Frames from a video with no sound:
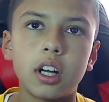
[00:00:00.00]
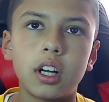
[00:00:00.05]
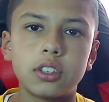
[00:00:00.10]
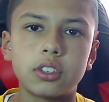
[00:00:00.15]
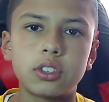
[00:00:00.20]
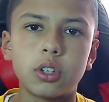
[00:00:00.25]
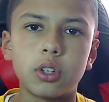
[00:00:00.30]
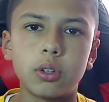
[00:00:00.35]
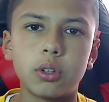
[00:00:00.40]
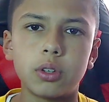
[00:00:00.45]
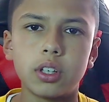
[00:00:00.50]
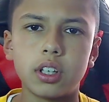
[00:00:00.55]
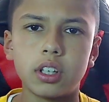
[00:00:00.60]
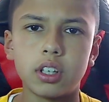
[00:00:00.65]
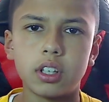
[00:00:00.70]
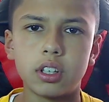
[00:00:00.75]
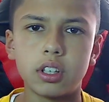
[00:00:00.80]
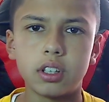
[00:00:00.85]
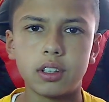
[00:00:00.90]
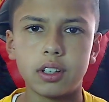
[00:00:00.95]
So
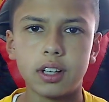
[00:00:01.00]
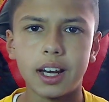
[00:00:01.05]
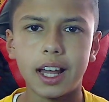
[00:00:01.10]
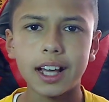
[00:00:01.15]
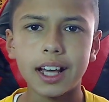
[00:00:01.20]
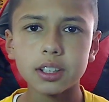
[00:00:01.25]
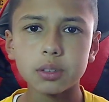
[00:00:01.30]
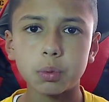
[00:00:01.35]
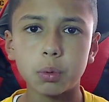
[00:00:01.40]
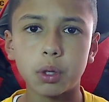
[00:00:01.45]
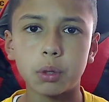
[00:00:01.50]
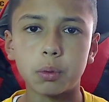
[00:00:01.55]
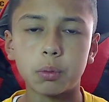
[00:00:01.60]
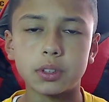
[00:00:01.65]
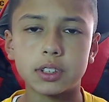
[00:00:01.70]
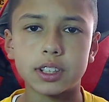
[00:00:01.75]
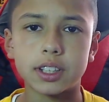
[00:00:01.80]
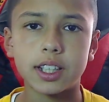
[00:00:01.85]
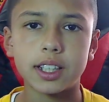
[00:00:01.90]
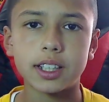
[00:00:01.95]
the last one
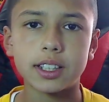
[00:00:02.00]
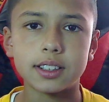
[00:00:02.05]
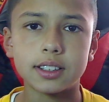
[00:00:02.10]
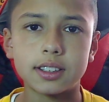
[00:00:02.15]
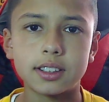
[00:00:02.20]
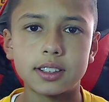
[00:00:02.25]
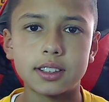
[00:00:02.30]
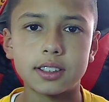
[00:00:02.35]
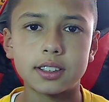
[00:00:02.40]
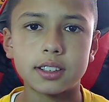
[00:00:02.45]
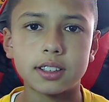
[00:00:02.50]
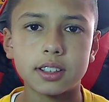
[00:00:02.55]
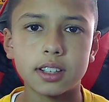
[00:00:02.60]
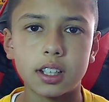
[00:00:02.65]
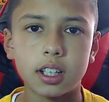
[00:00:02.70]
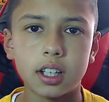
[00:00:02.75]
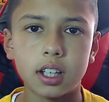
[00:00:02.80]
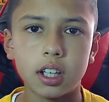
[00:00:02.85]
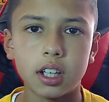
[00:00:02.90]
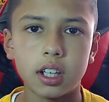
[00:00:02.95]
was against
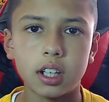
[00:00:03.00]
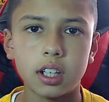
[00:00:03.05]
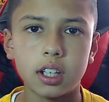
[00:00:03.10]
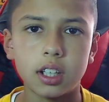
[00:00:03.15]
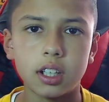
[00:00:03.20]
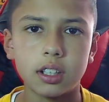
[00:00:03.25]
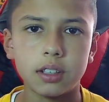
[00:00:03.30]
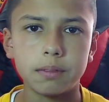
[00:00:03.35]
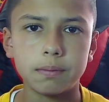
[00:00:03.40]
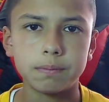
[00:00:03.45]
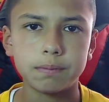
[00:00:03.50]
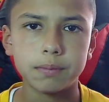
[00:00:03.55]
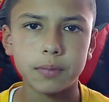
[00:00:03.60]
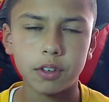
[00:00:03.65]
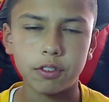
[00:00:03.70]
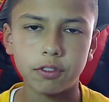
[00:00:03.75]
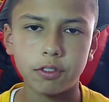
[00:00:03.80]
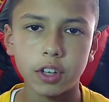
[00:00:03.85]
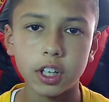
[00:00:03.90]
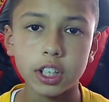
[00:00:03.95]
a
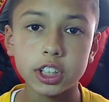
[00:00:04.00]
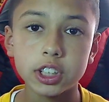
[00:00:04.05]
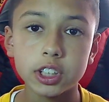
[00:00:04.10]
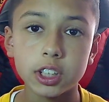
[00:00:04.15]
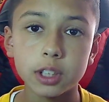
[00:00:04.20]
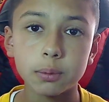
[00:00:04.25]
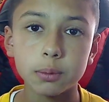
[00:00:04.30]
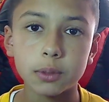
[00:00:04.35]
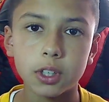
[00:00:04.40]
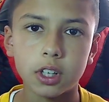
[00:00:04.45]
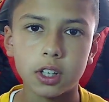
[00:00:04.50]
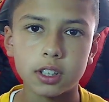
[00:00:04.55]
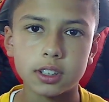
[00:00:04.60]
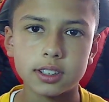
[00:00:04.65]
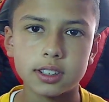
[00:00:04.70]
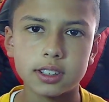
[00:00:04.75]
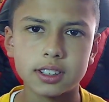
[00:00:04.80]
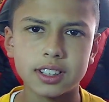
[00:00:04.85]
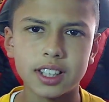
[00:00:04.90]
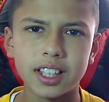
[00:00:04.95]
French team called
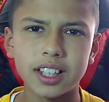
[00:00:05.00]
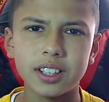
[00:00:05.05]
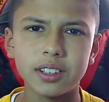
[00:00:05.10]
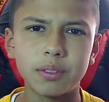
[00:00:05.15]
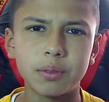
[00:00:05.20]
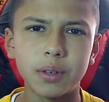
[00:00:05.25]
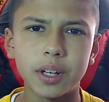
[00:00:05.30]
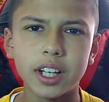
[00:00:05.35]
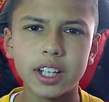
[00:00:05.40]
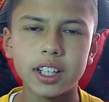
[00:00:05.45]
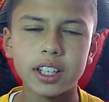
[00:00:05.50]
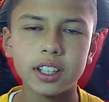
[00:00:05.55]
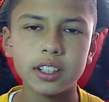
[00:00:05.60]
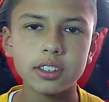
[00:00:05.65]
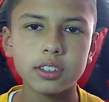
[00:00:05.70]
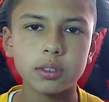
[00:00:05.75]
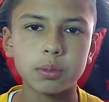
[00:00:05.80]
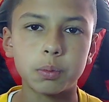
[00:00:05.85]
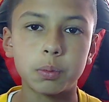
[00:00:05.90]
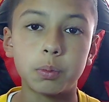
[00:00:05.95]
Stade
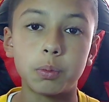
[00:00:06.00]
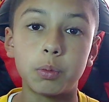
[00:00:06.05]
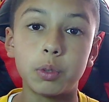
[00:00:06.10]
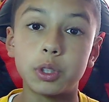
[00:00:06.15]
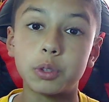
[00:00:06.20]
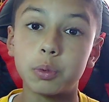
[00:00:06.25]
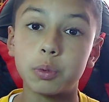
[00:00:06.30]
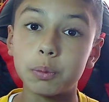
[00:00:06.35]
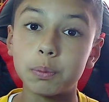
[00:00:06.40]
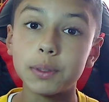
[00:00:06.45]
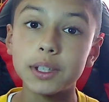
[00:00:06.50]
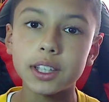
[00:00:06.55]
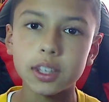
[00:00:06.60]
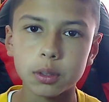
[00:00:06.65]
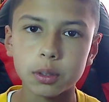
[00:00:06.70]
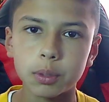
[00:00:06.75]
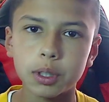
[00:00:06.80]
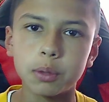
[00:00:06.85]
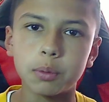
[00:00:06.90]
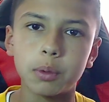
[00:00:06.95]
Rennais, which we beat
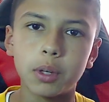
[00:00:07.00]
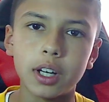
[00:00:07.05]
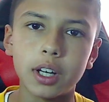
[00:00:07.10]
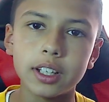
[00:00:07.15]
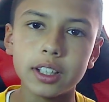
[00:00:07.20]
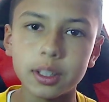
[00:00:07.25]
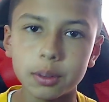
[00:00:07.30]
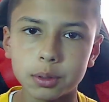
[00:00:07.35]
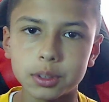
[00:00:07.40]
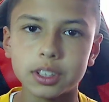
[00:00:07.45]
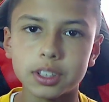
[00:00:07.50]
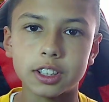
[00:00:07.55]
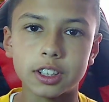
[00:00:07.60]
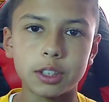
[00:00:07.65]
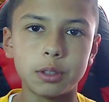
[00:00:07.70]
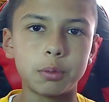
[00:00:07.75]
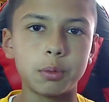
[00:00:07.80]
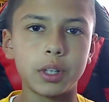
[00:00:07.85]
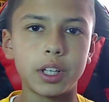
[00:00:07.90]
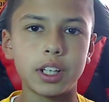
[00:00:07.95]
3-1. It was a
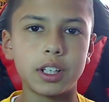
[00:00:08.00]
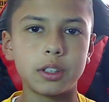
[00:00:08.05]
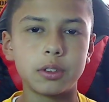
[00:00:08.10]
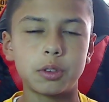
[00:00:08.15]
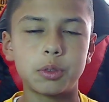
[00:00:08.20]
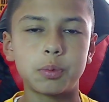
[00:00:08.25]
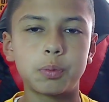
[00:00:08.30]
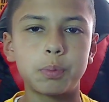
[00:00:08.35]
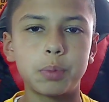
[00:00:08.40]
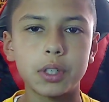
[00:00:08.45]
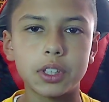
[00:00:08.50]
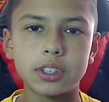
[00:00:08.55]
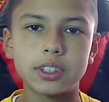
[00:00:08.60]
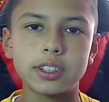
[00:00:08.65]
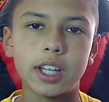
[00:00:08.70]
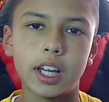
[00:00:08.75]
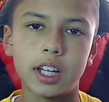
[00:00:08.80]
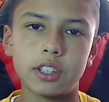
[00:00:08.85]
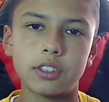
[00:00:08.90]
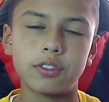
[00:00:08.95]
good win. It was pretty
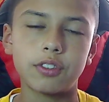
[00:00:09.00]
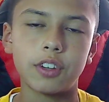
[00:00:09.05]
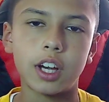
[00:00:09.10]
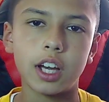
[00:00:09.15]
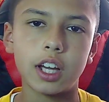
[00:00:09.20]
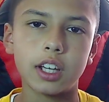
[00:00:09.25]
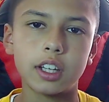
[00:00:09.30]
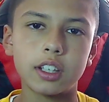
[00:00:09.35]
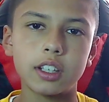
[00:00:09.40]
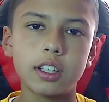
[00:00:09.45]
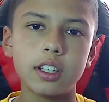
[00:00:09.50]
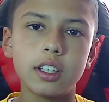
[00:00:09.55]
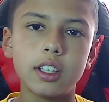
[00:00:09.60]
satisfying.